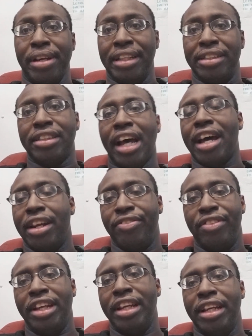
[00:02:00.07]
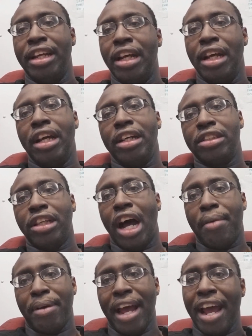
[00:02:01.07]
inside of the
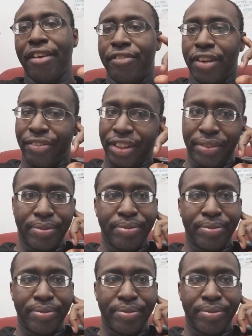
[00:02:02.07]
top half of it.